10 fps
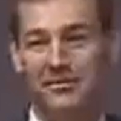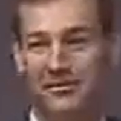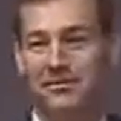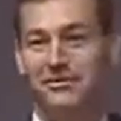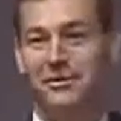
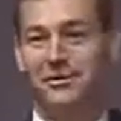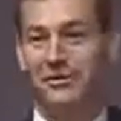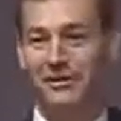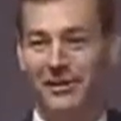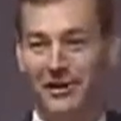what you read in
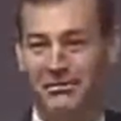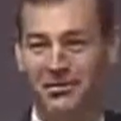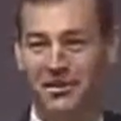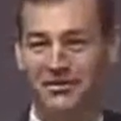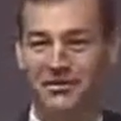the lay
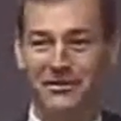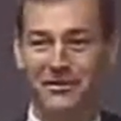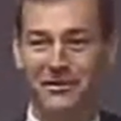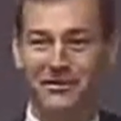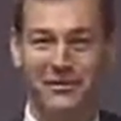press,
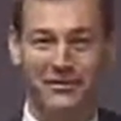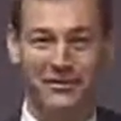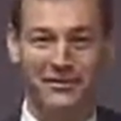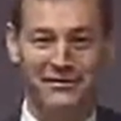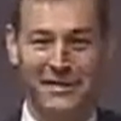you're either
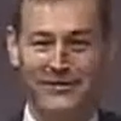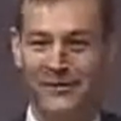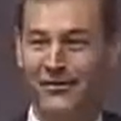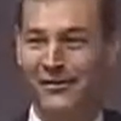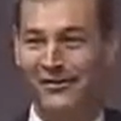the
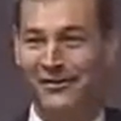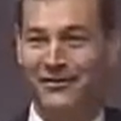devil or